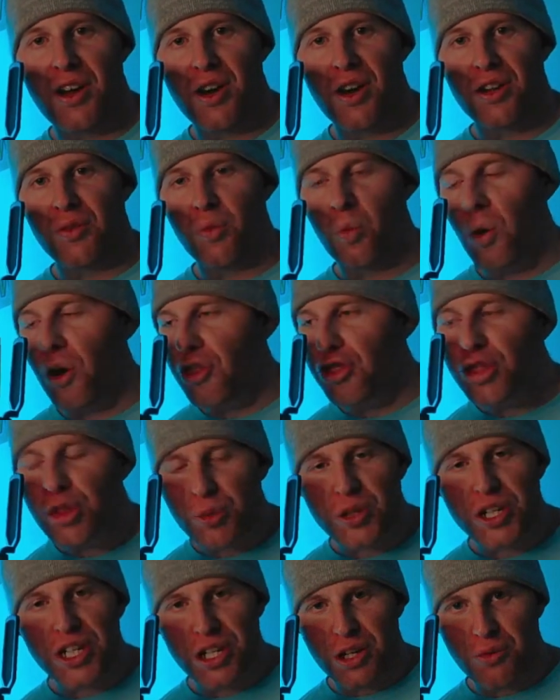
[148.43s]
Won
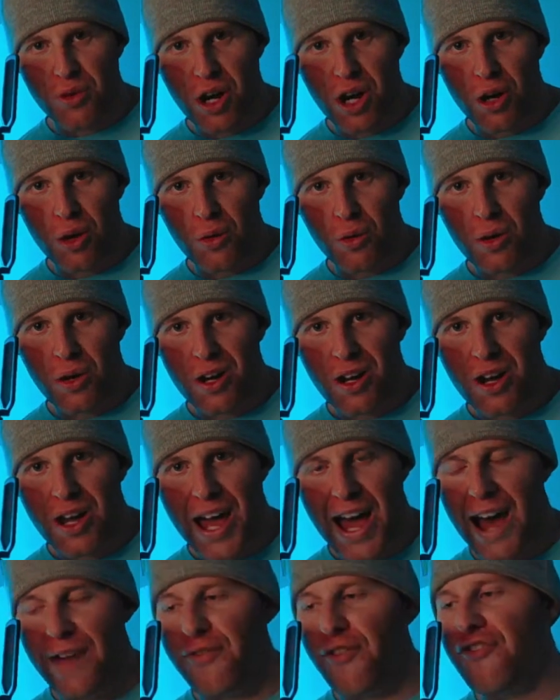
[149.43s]
three in a row,
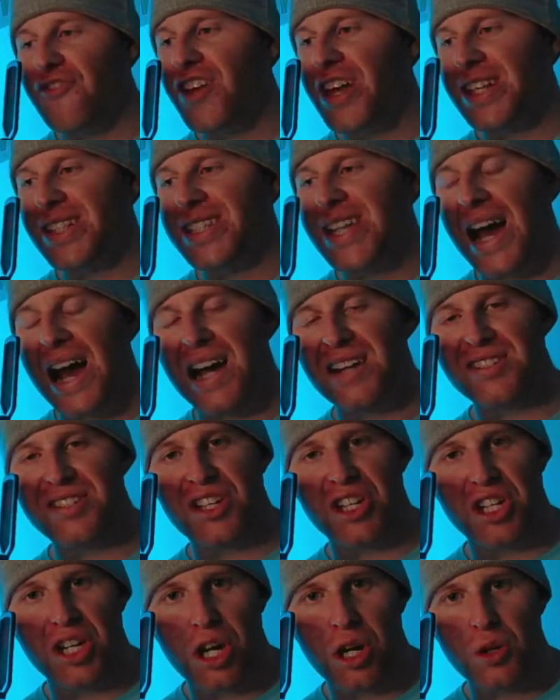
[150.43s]
have a
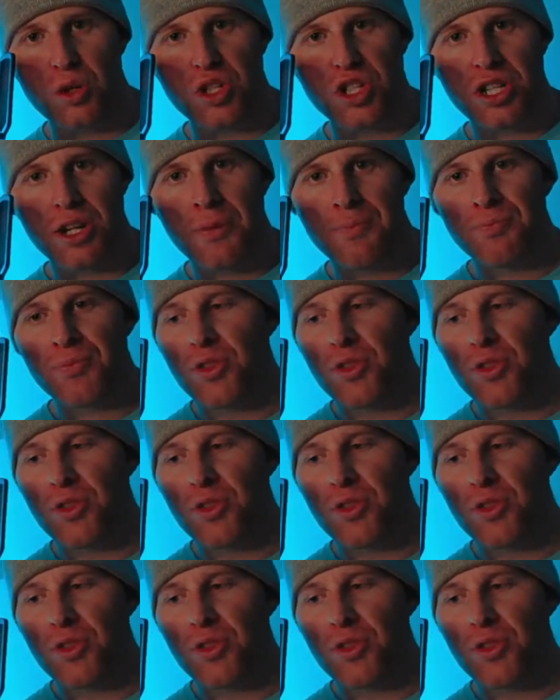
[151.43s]
fantastic coach.